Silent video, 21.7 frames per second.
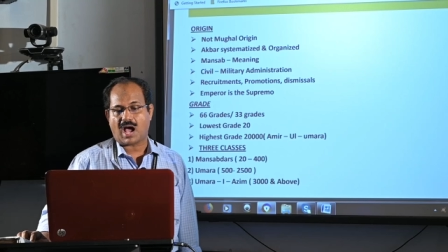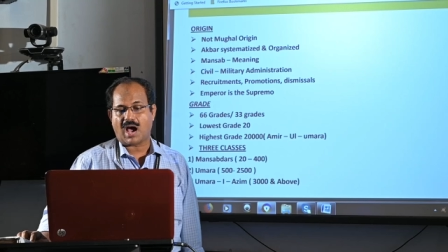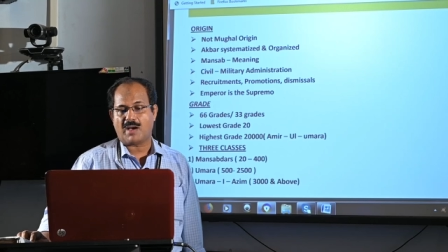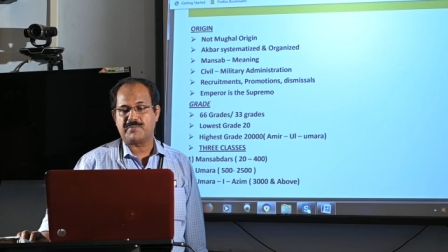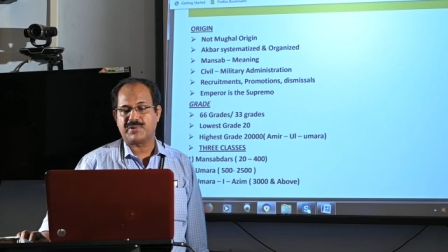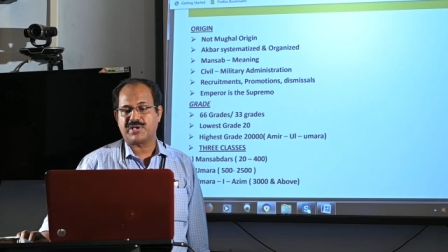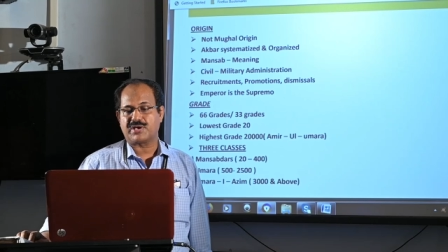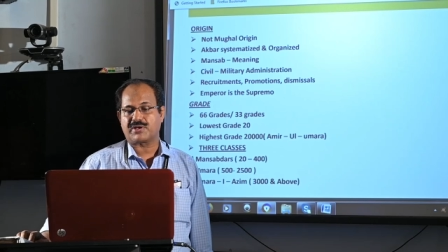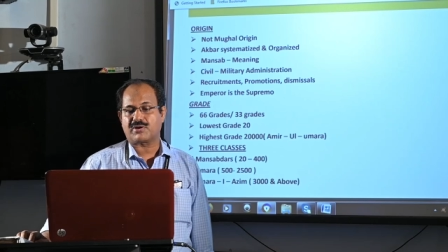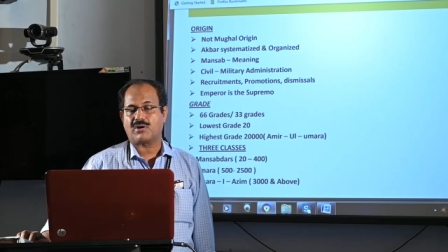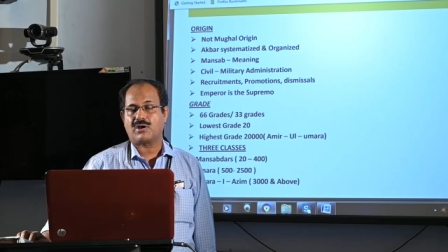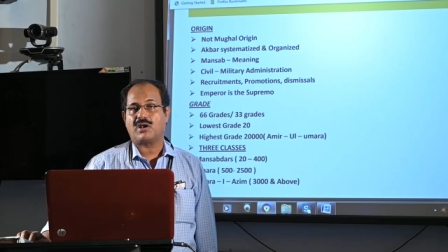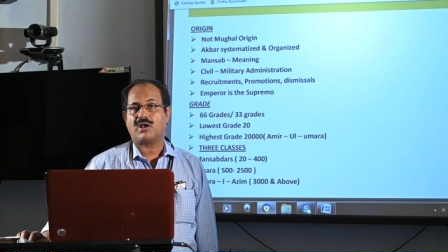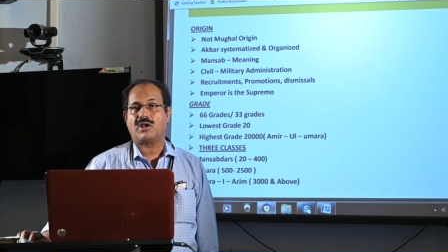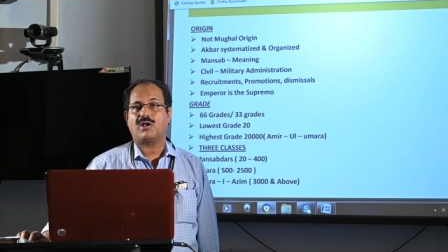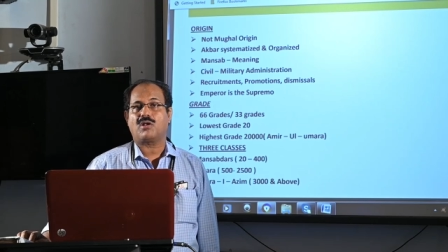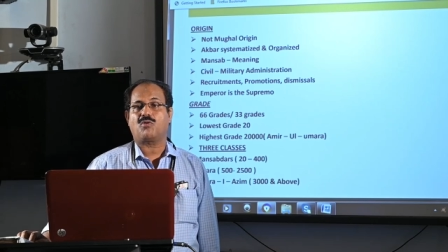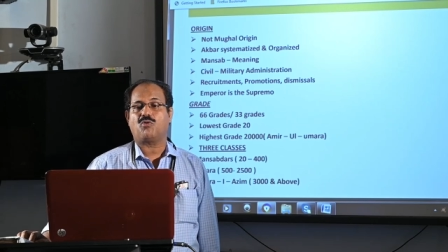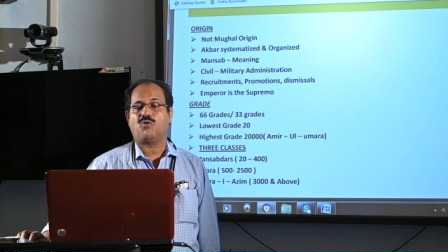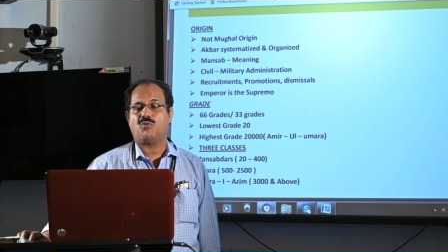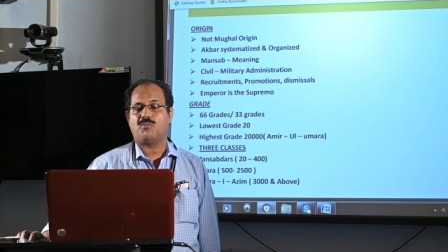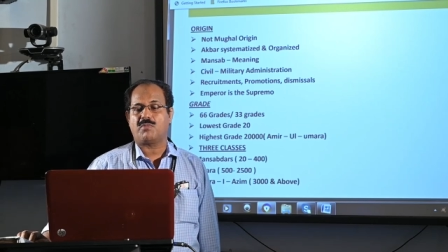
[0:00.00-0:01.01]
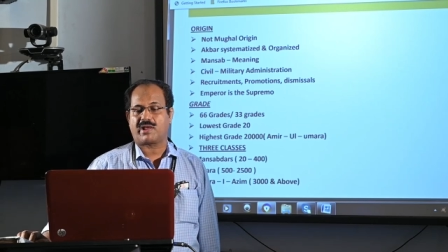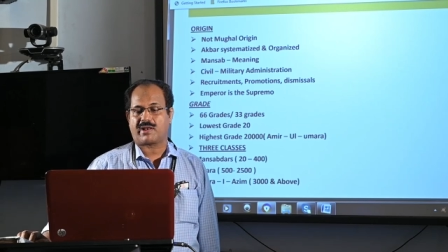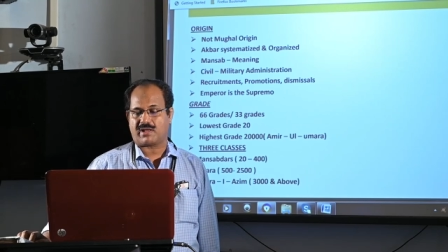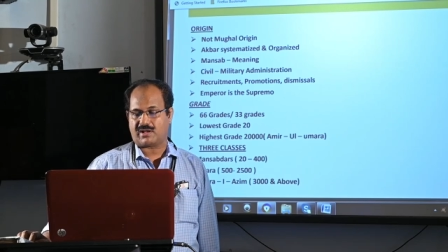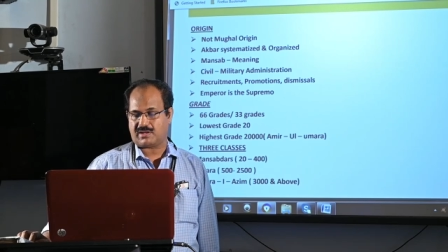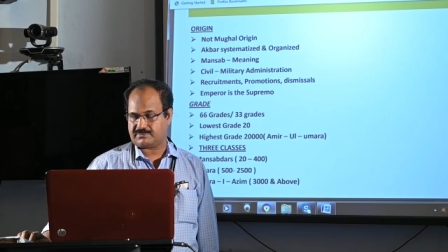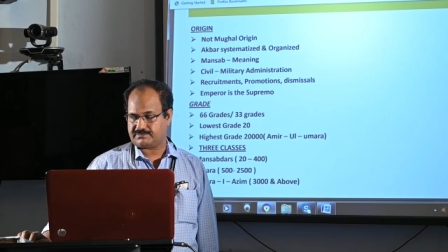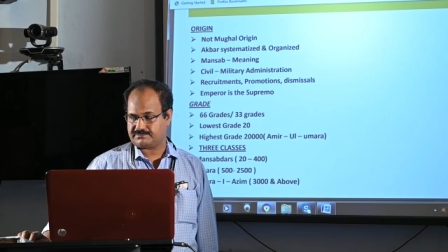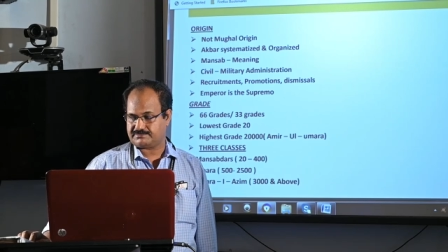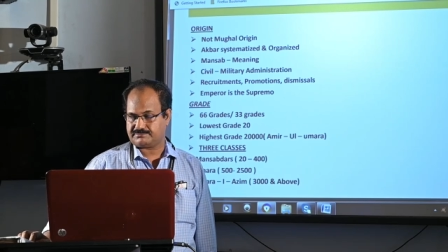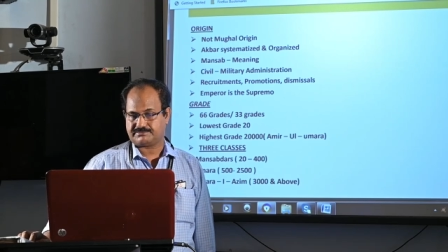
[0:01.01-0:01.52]
Amiral umara
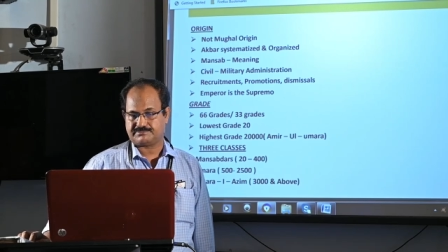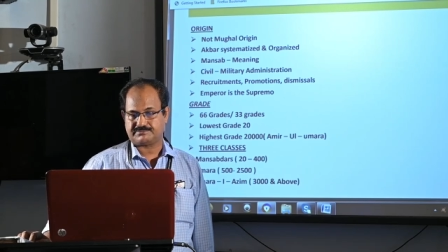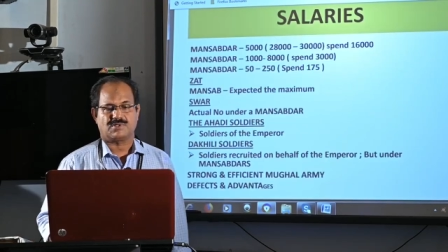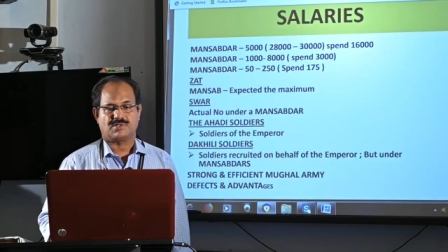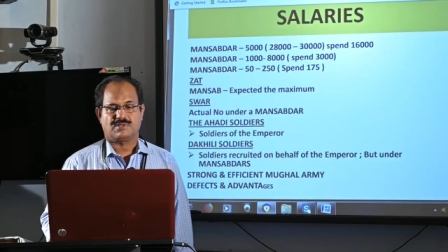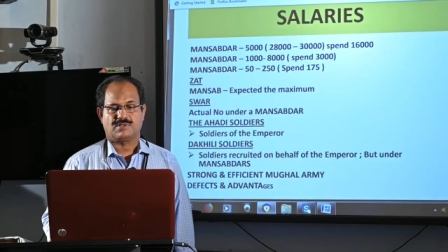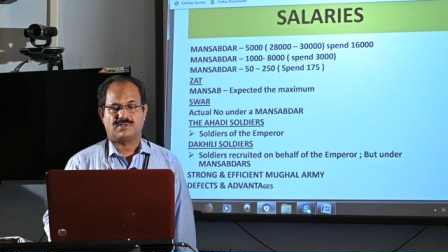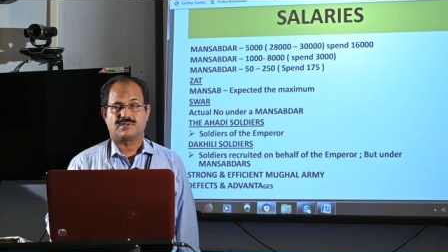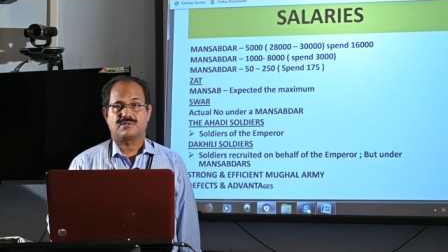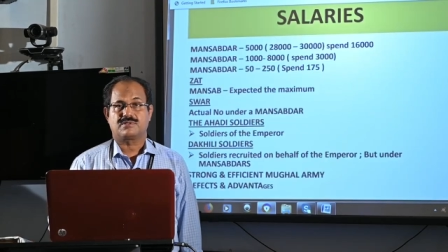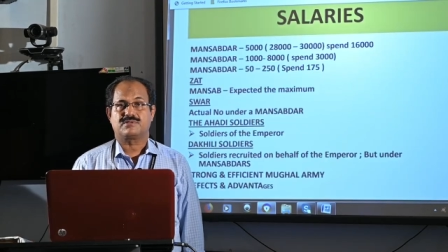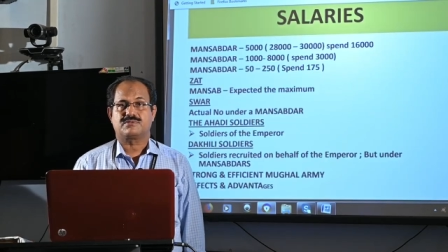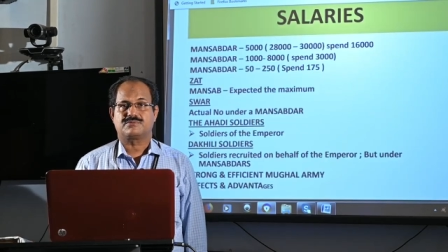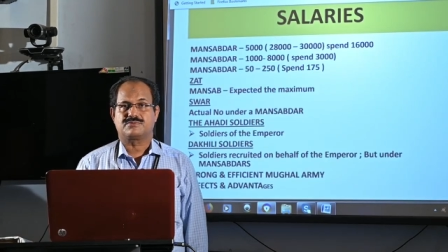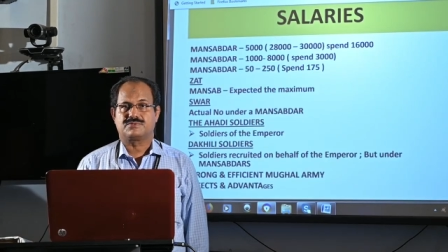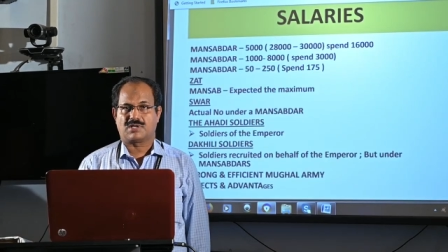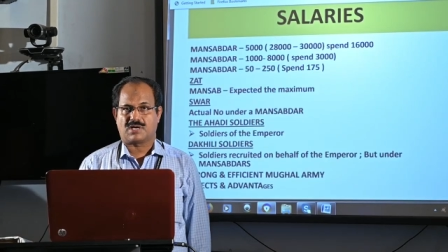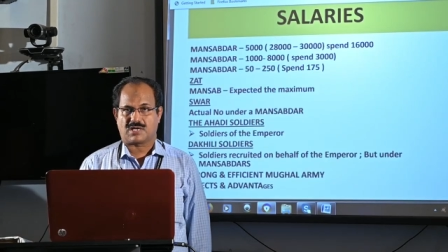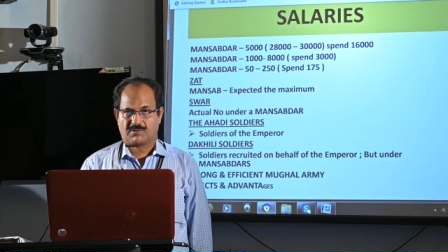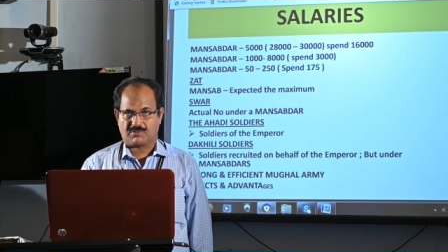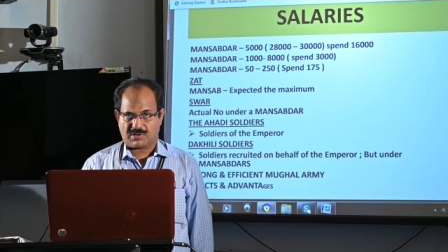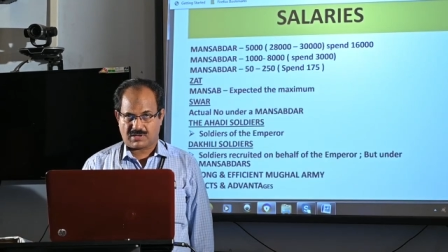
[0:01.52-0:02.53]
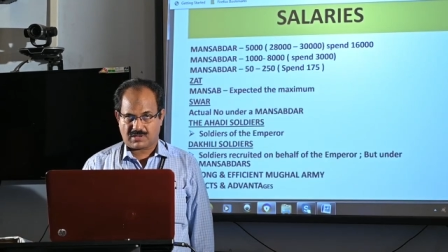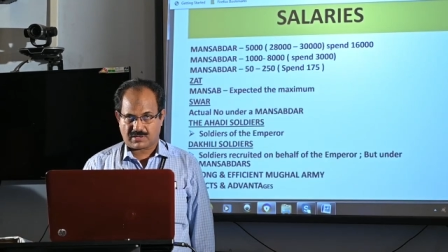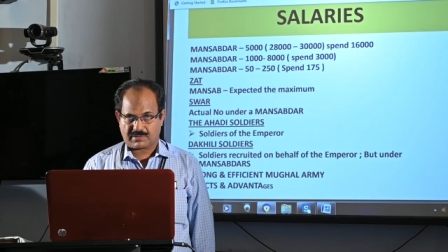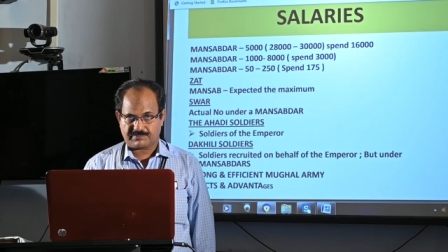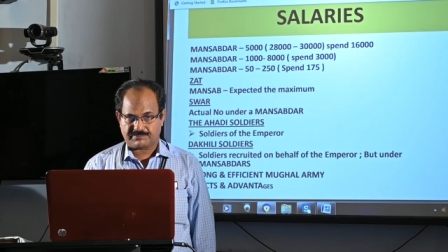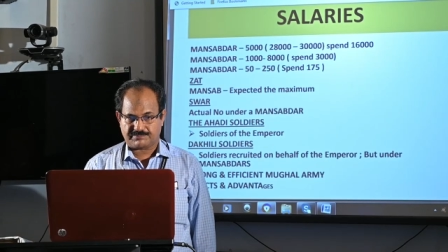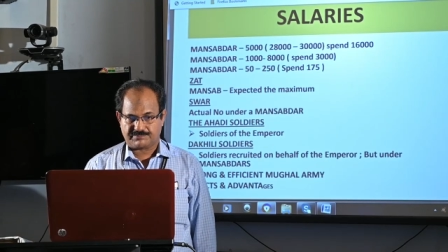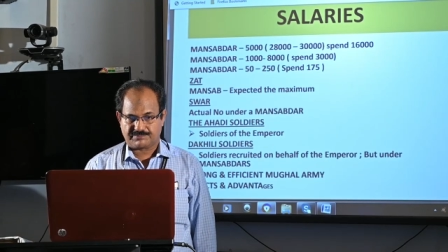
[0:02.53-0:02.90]
There were